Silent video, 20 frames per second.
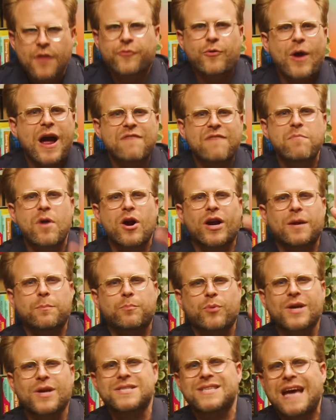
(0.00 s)
Thrive
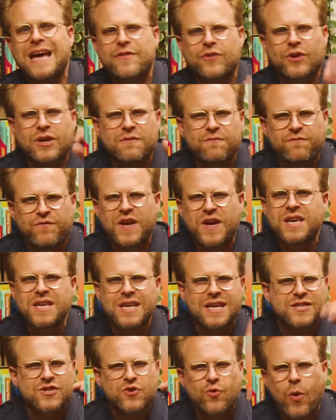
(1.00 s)
Market brings together
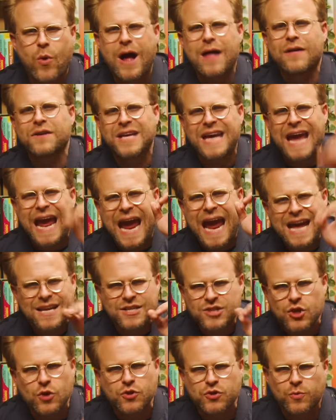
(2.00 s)
convenience, quality,
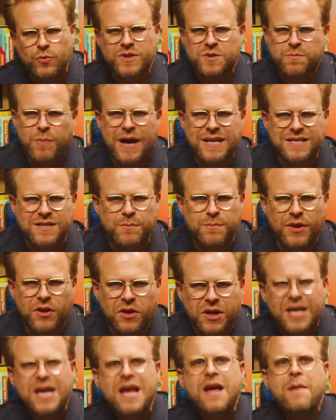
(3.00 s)
and social
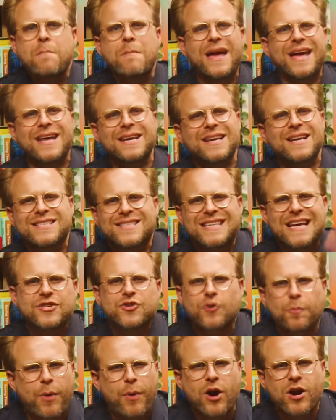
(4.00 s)
responsibility, making it an
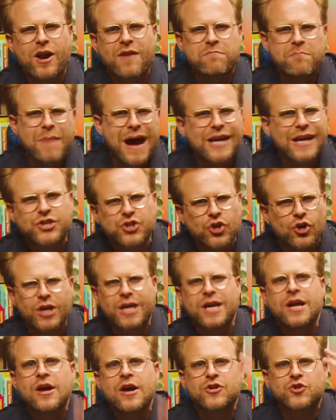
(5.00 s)
essential part of my
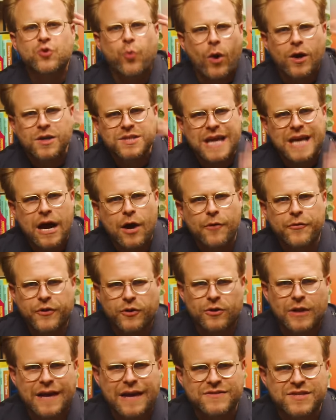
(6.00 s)
journey towards a
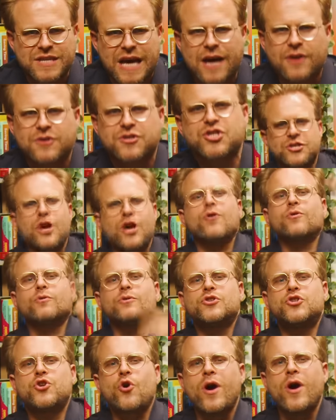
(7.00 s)
healthier lifestyle. So
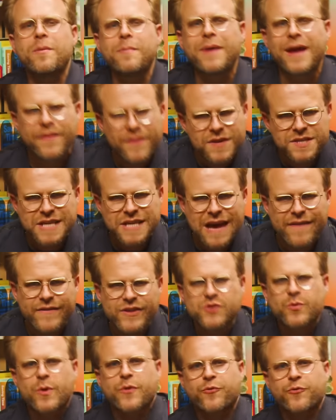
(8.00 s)
join me in the
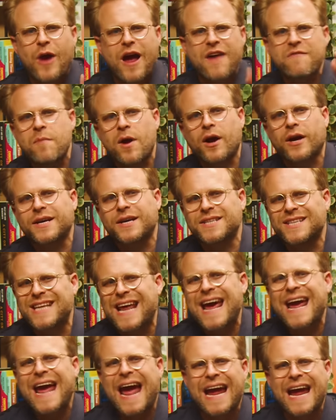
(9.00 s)
savings with Thrive Market
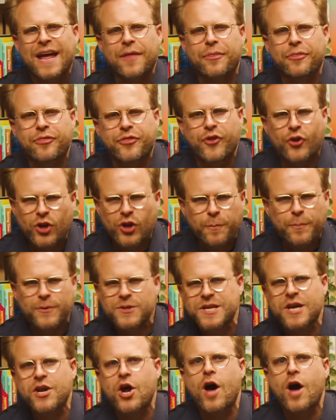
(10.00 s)
today and get
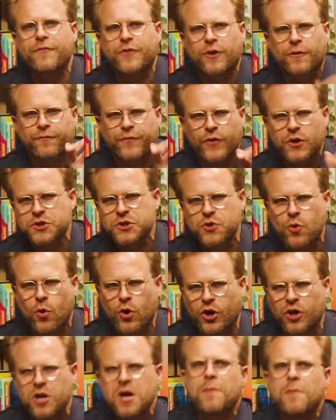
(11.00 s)
30% off your first
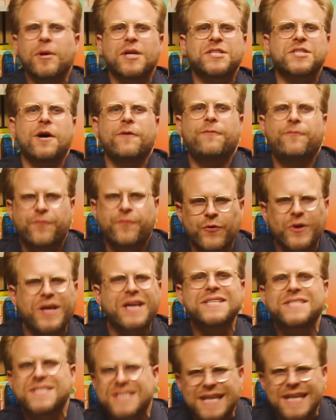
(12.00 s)
order plus a
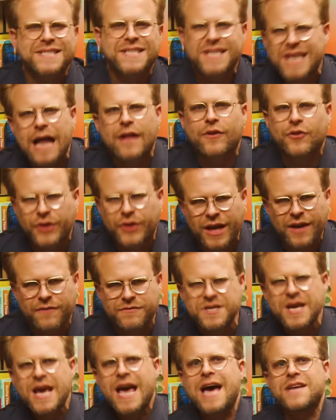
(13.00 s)
free $60
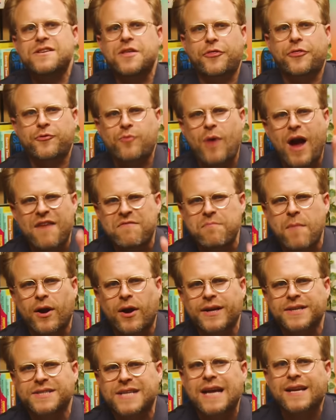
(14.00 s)
gift. Head to
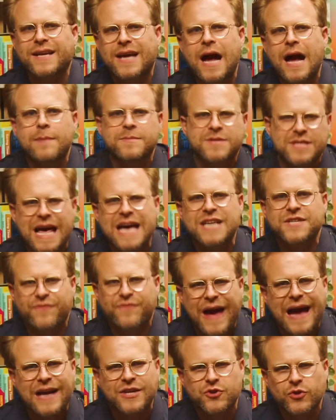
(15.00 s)
thrivemarket.com slash
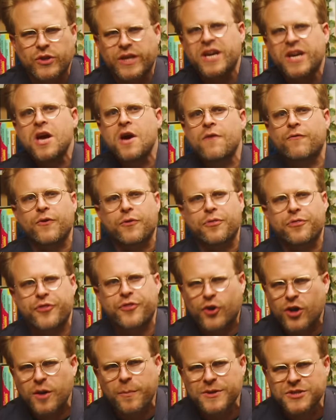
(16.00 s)
factually for
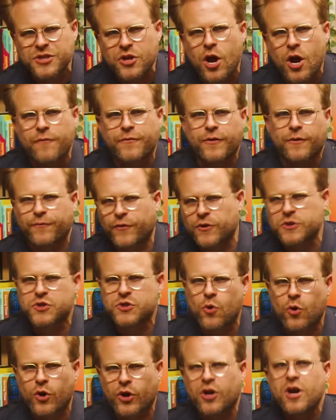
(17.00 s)
30% off your
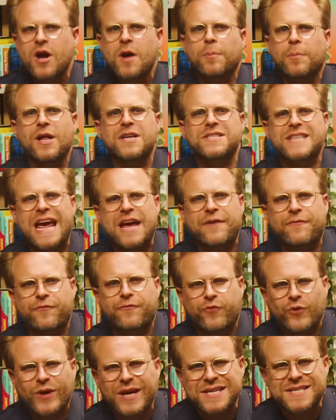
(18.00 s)
first order plus a
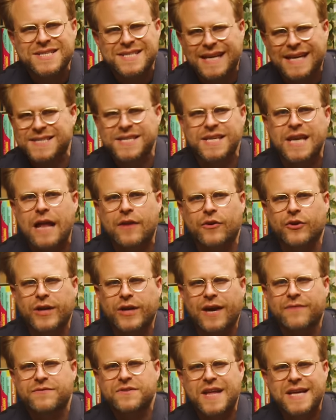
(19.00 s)
free $60
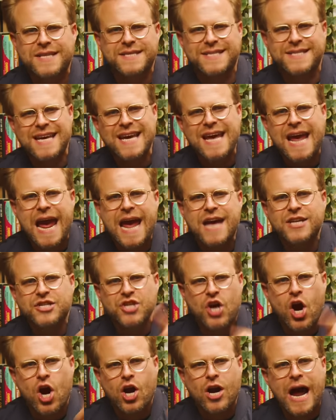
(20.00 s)
gift. That's
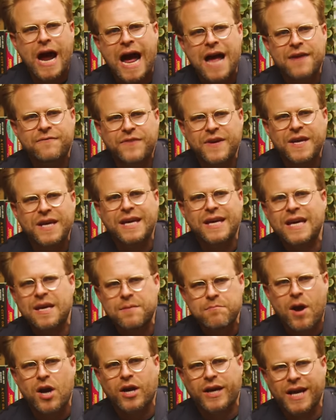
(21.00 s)
T-H-R-I-V-E
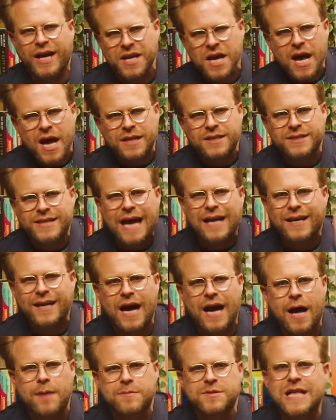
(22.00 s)

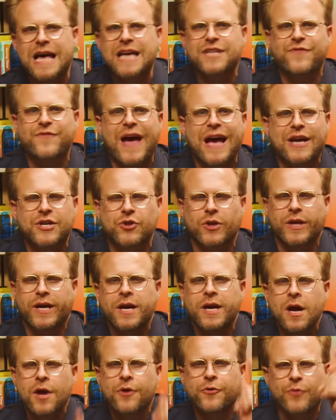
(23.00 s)
market.com slash
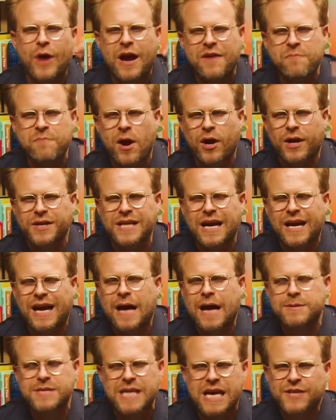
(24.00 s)
factually.
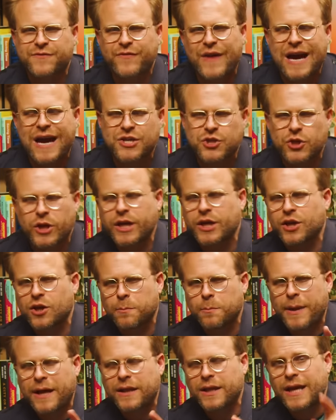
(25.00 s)
Thrivemarket.com slash factually. Your
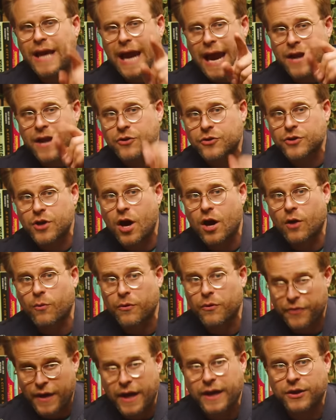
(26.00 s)
belly and your dog
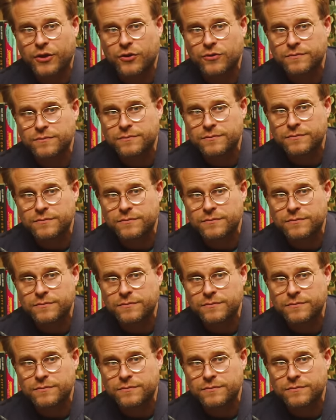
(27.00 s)
will thank you.